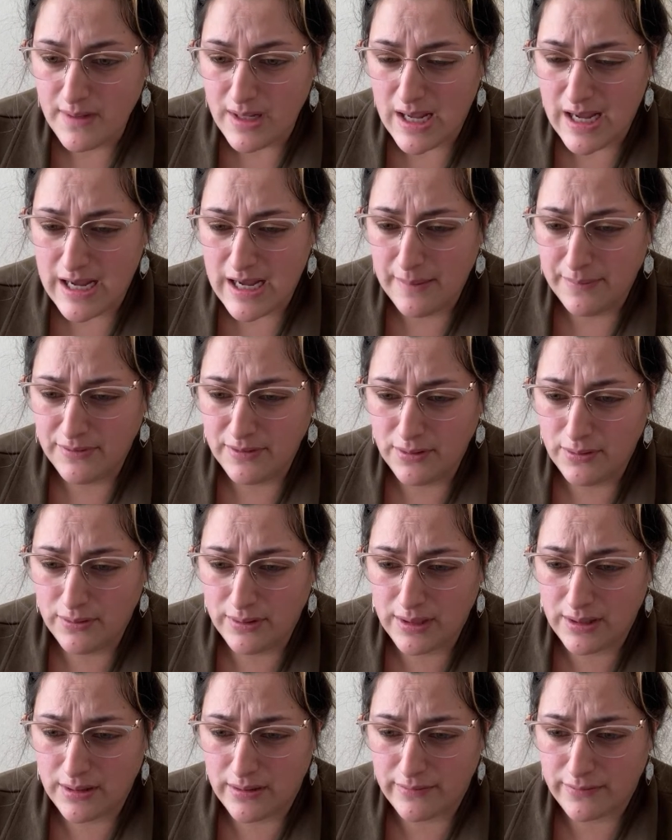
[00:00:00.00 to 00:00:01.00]
i
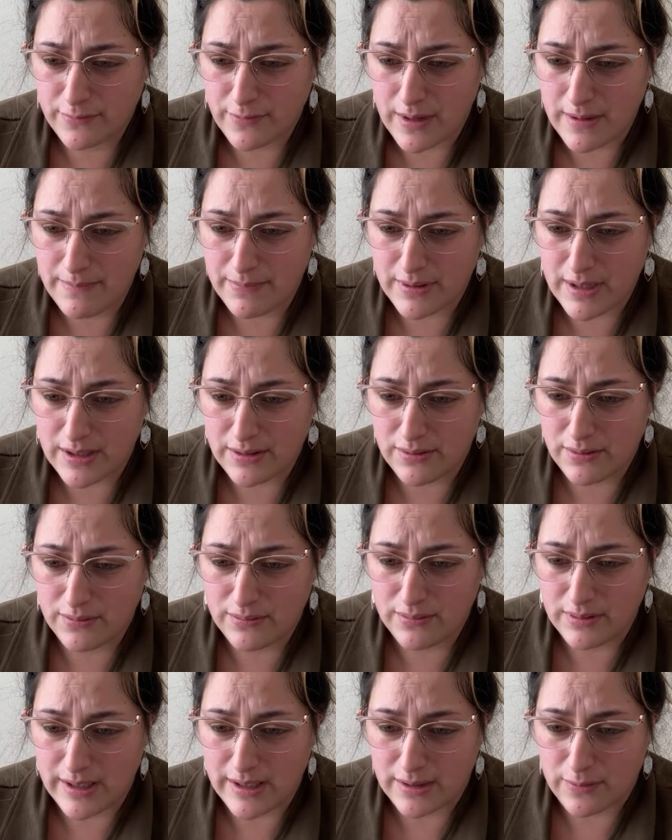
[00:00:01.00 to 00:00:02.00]
absolutely love grape but i
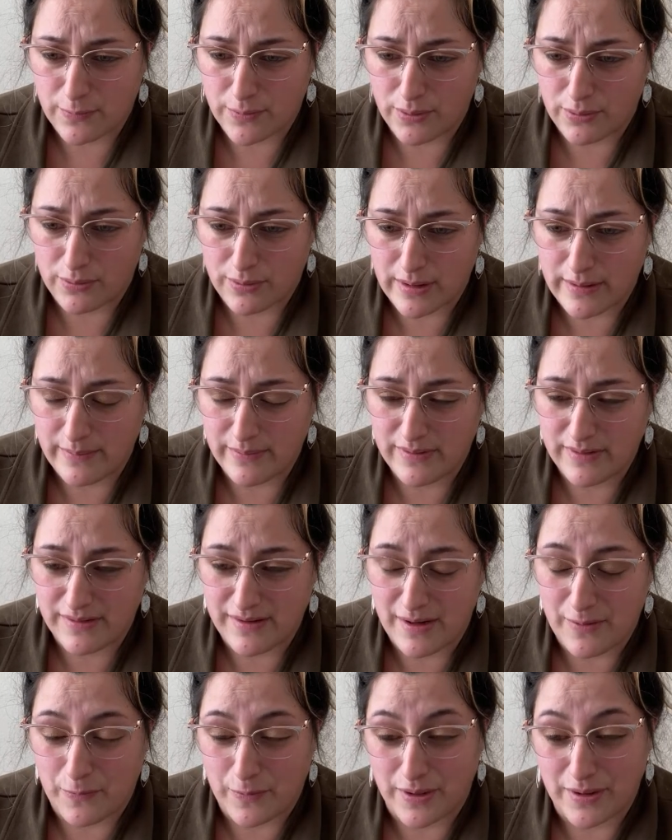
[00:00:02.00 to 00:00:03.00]
don't like real grapes is
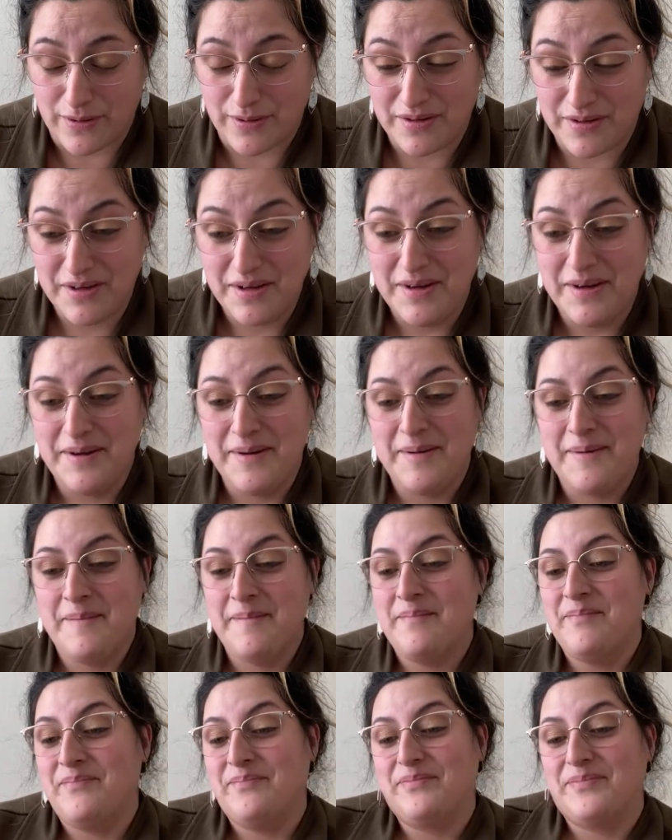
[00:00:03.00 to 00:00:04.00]
that weird
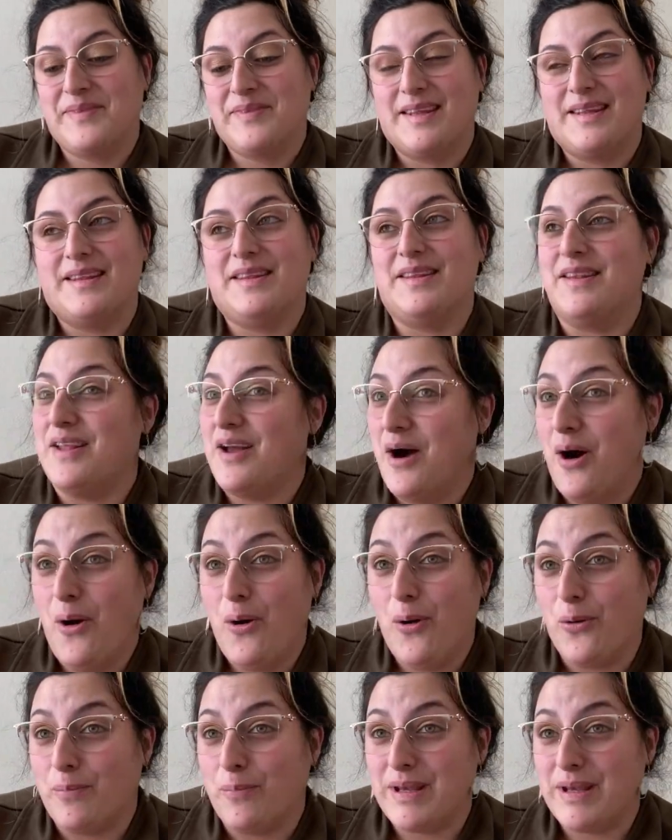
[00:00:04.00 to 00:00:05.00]

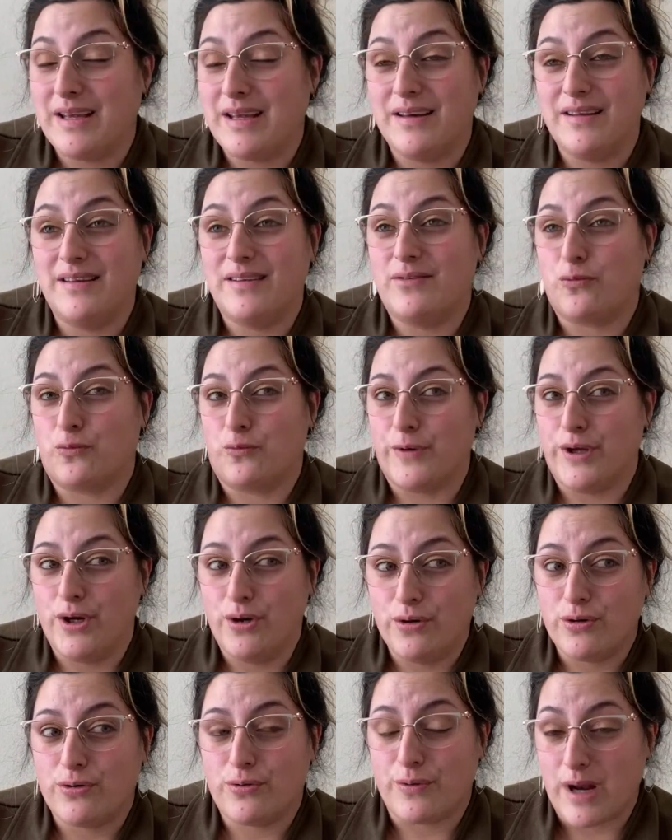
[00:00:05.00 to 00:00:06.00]
no because
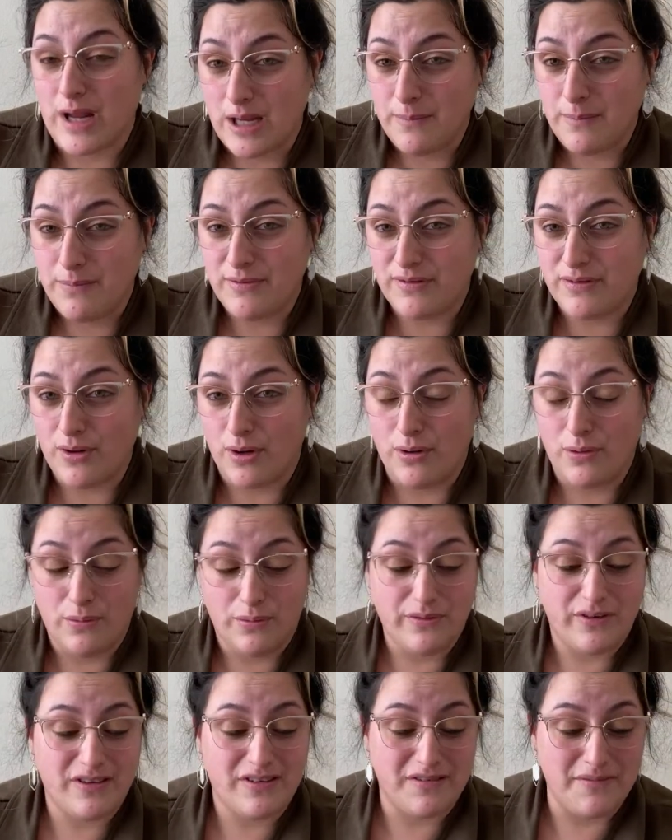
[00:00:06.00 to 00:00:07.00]
real grapes
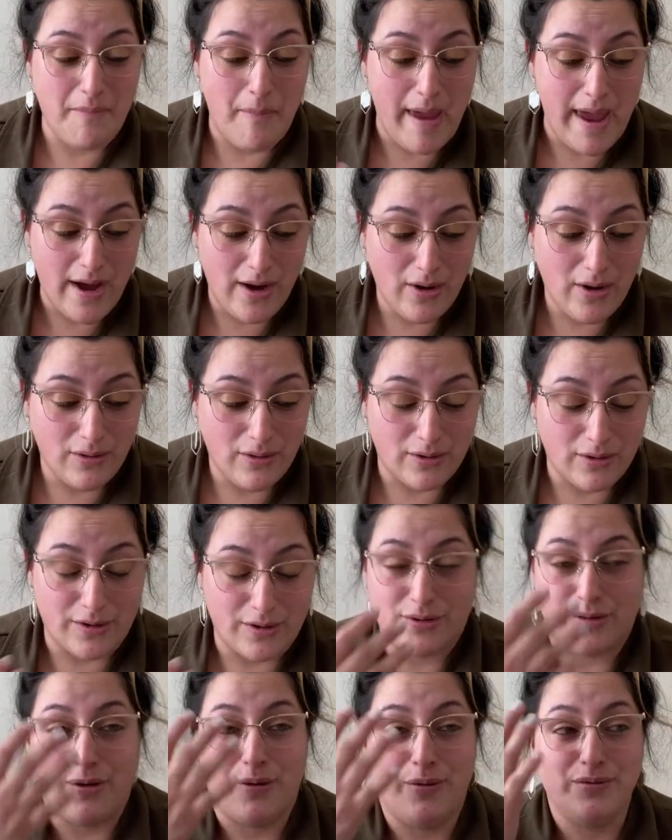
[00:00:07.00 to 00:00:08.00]
don't smell or
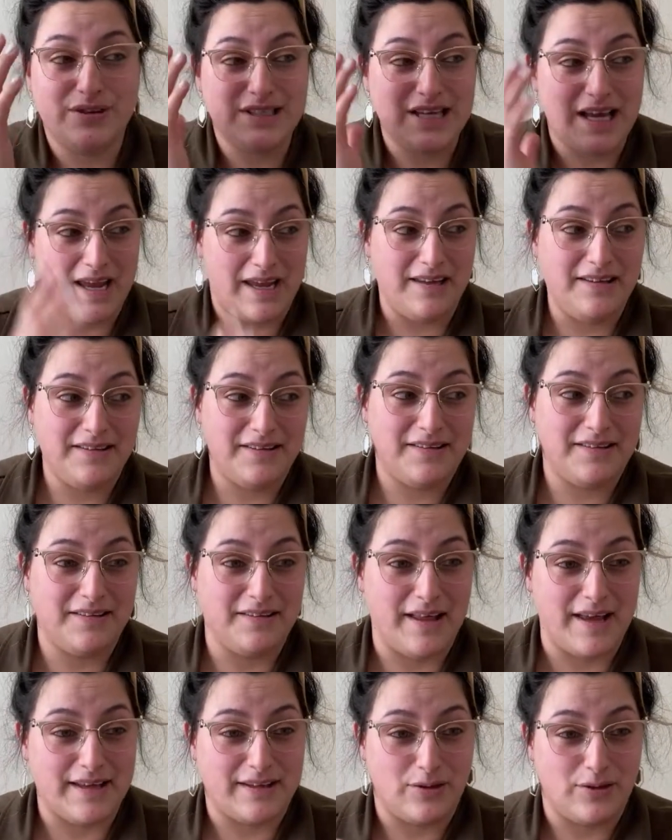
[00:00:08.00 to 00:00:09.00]
don't taste
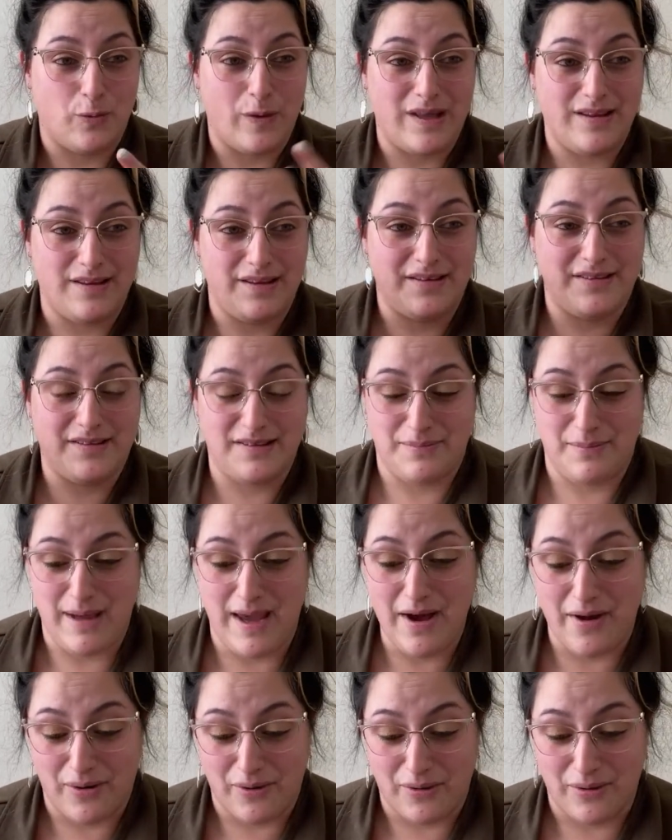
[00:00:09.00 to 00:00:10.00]
like the way they
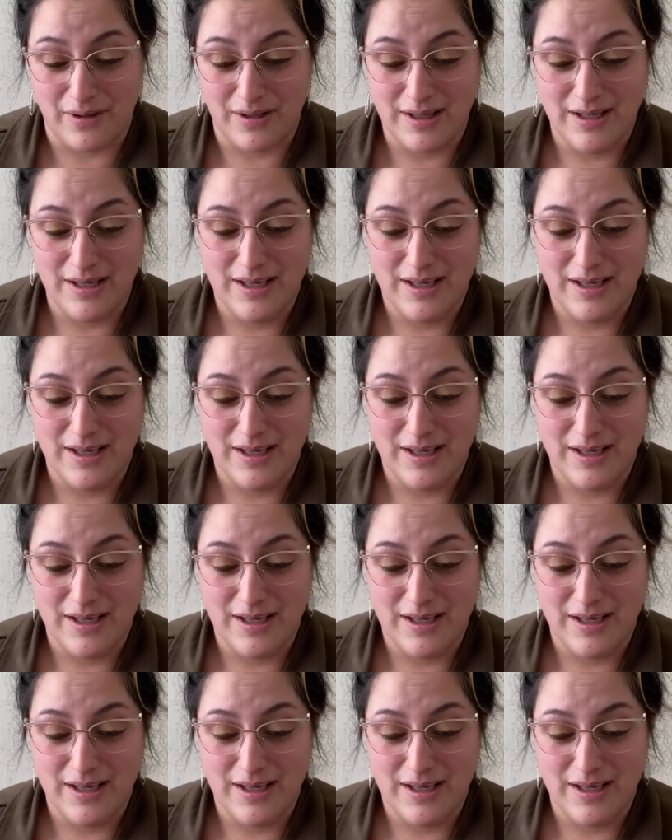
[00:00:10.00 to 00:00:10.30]
smell